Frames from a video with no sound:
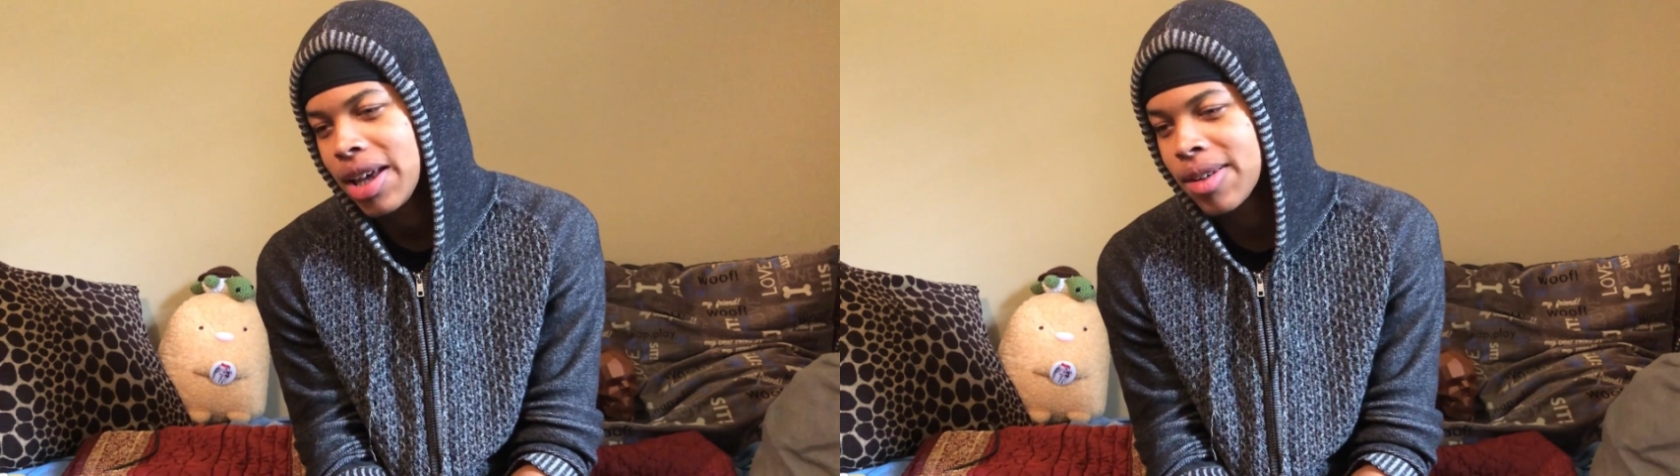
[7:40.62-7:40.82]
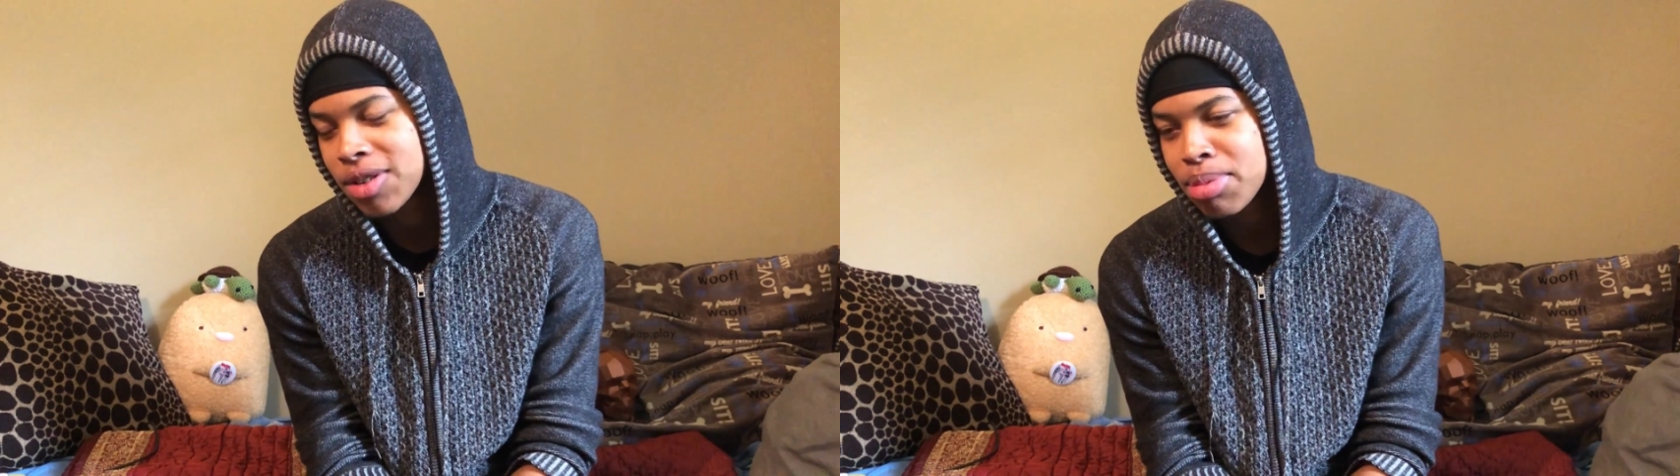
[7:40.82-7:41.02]

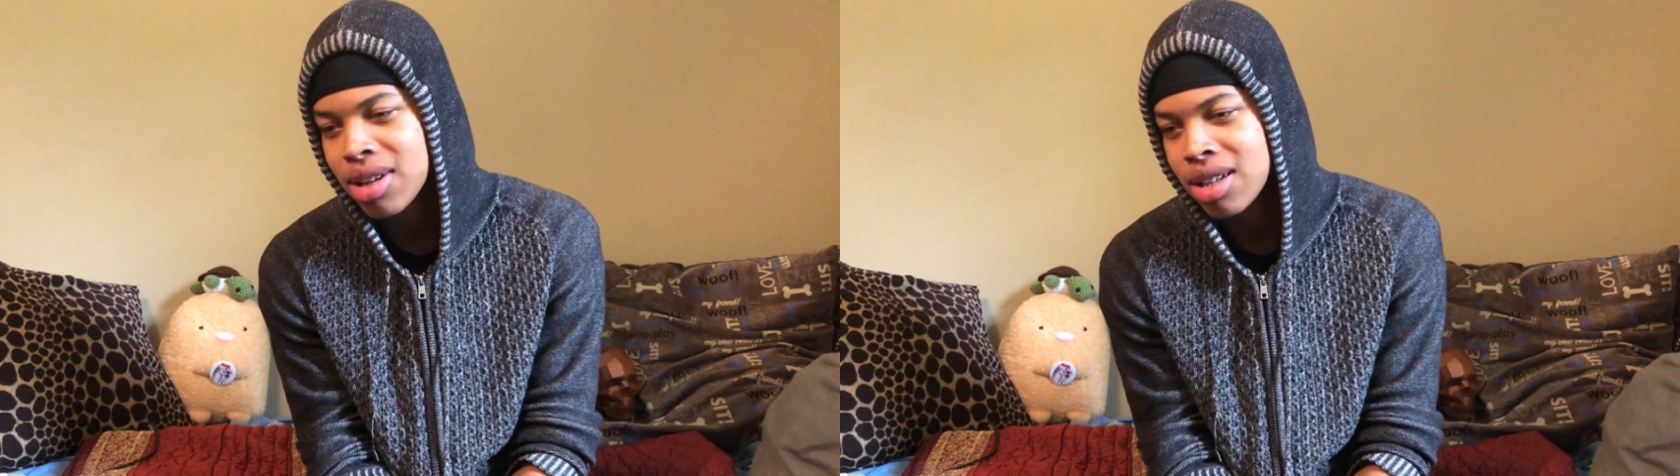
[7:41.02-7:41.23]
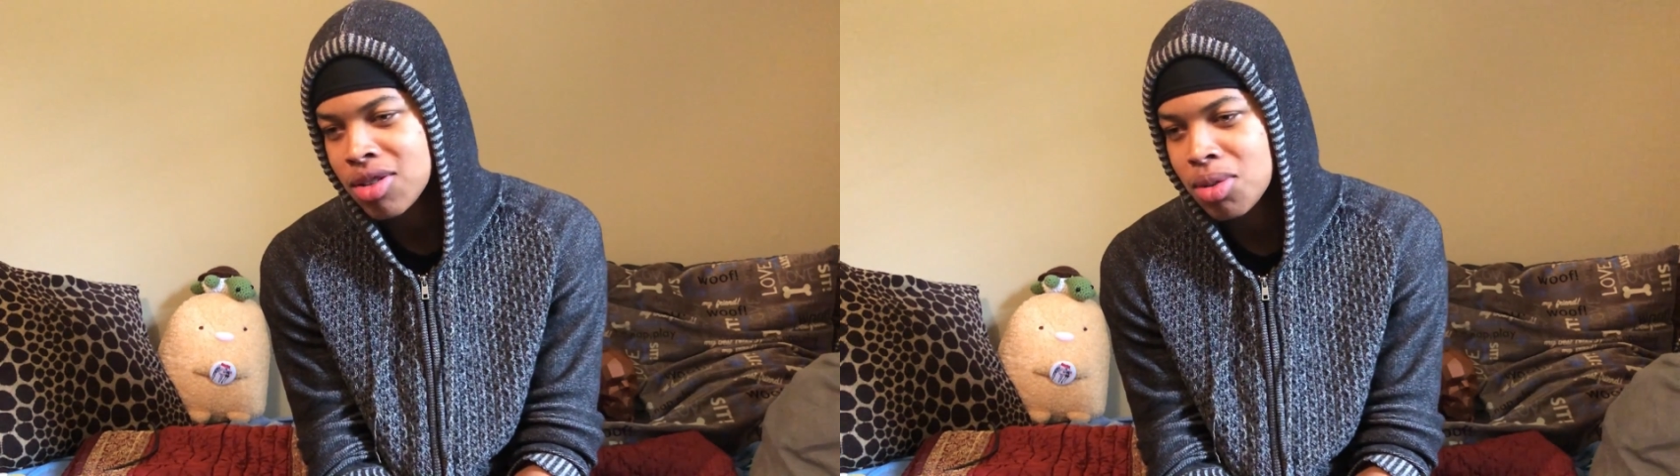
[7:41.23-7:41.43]

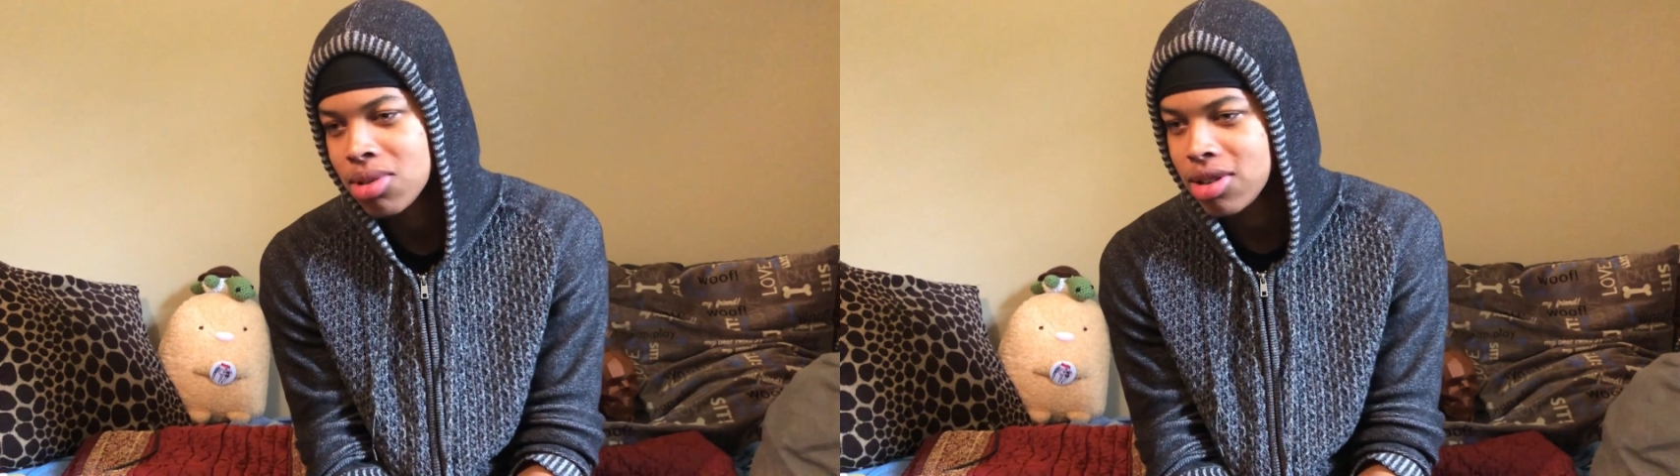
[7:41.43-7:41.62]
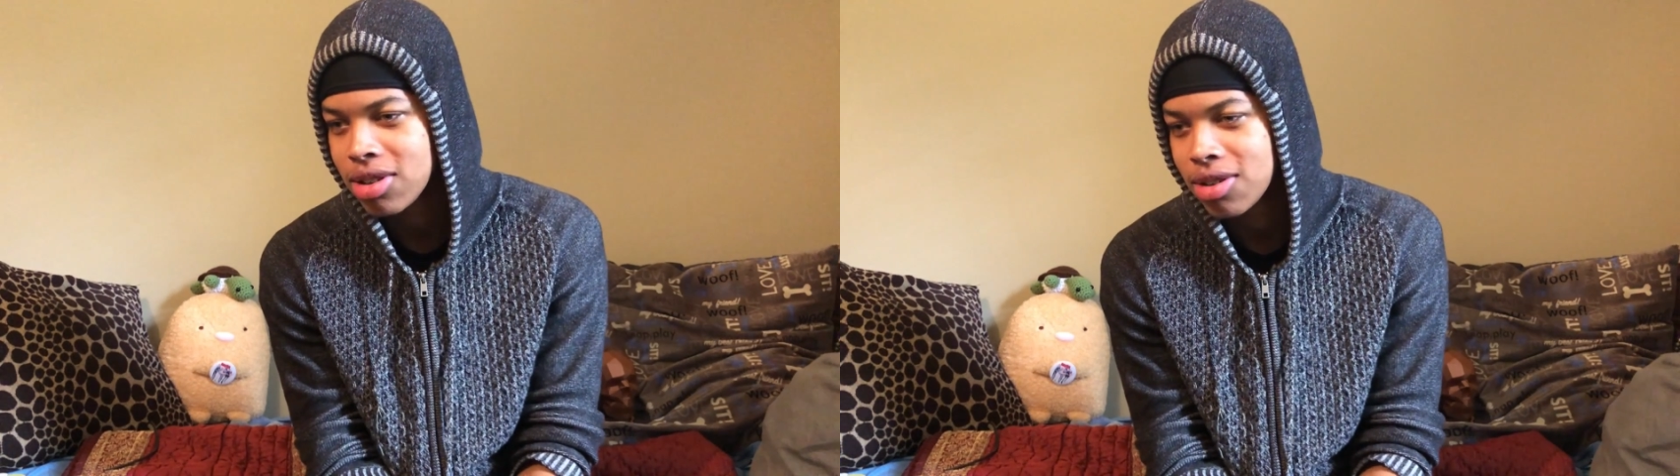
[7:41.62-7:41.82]
Explain to
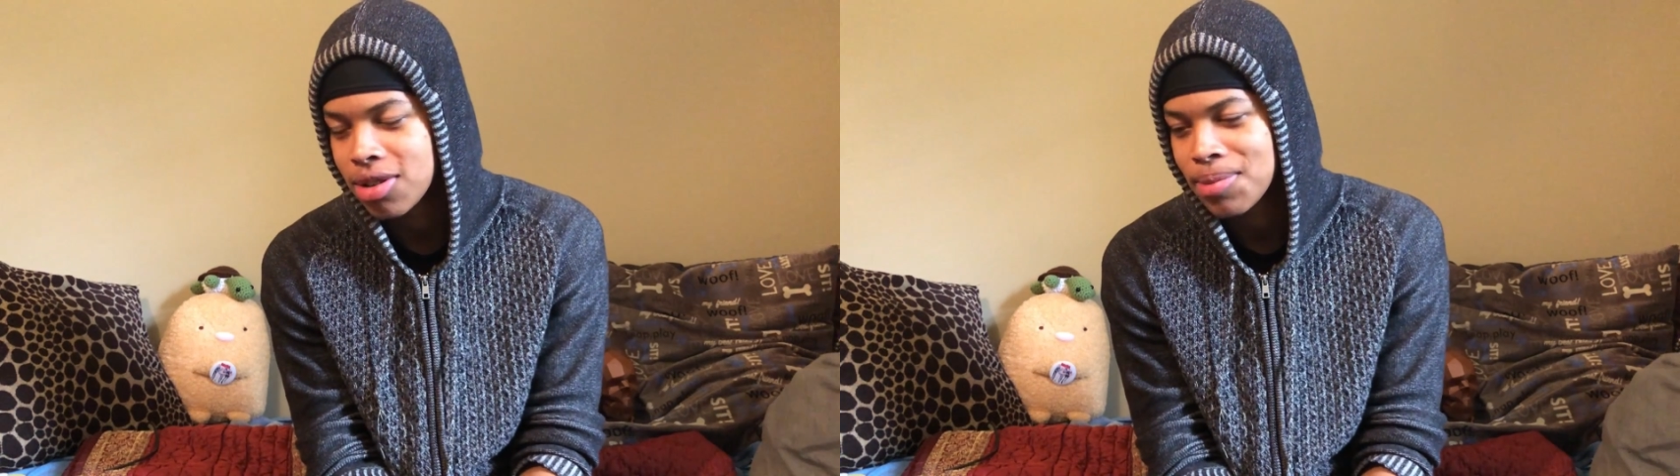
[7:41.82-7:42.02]
me